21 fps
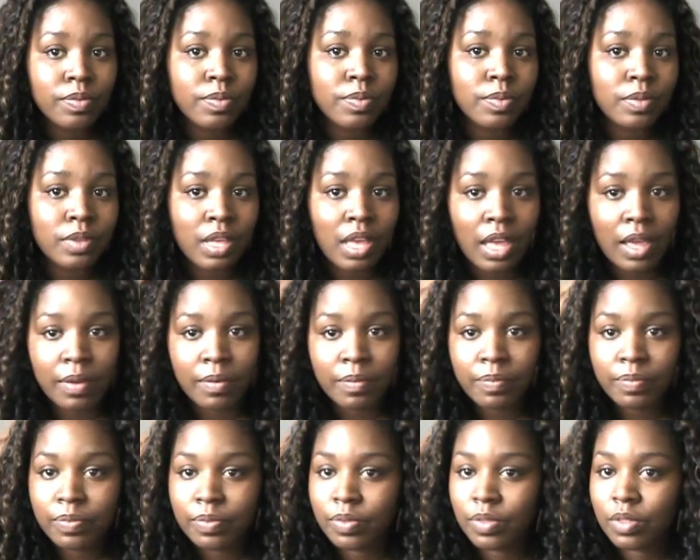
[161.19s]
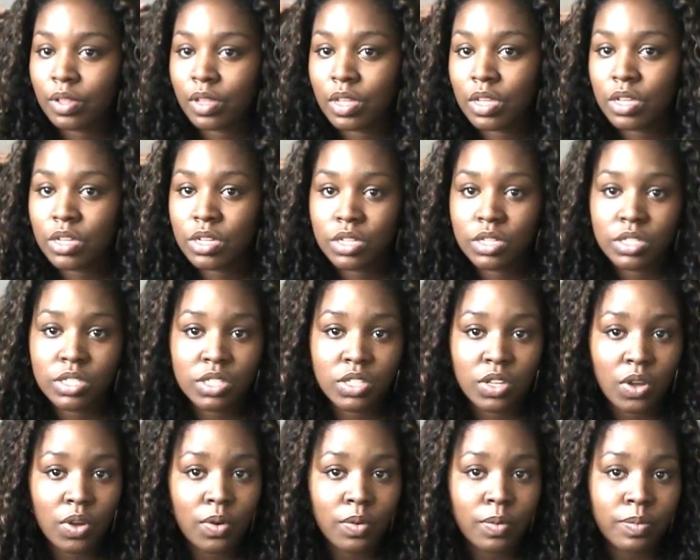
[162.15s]
Okay.
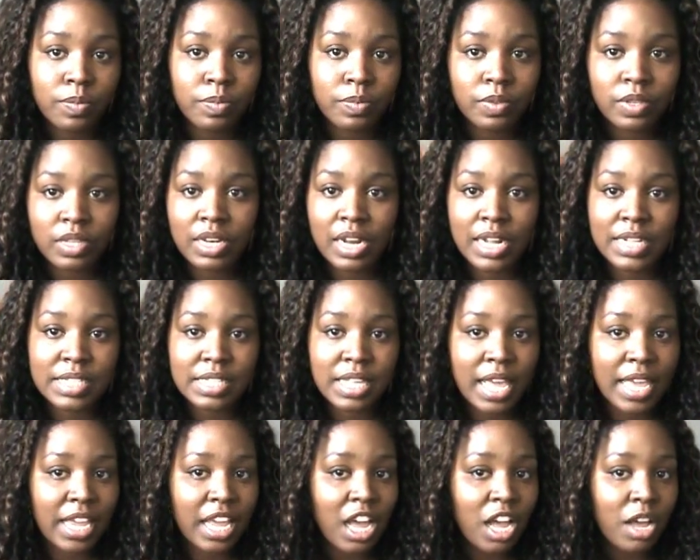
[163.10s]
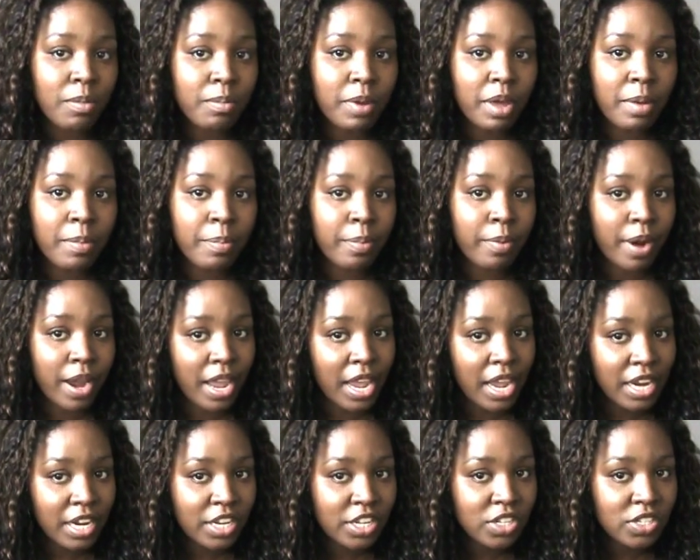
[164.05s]
So then I take out my
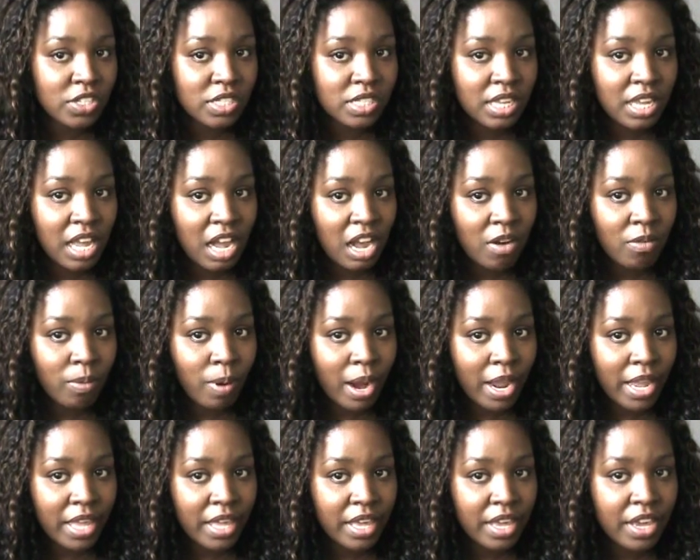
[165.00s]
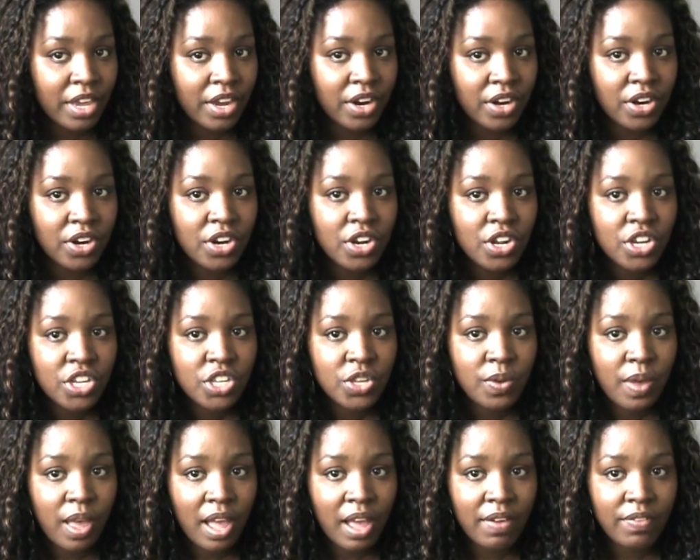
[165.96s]
braid, and you see how right here
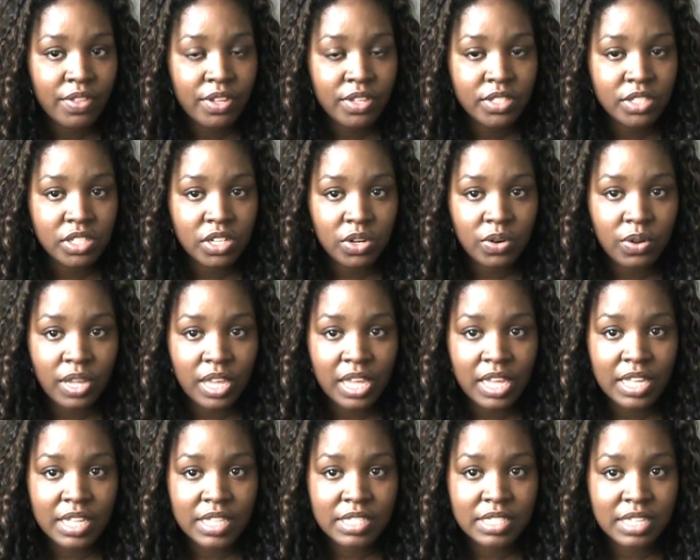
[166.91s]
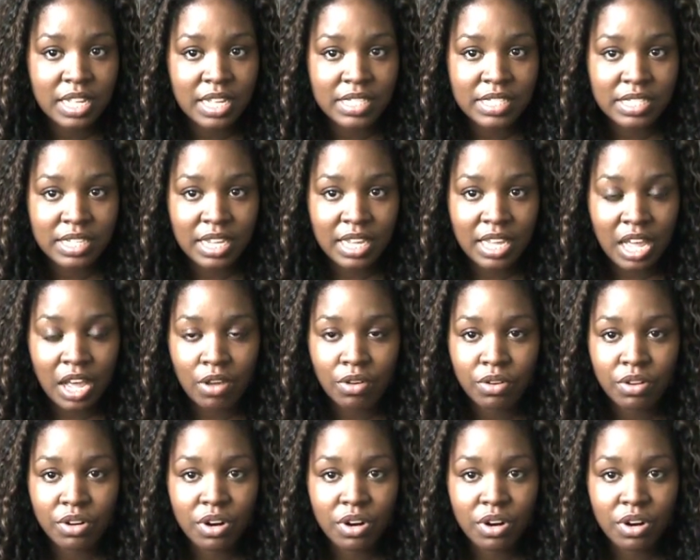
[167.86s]
you have those little ends that stick out.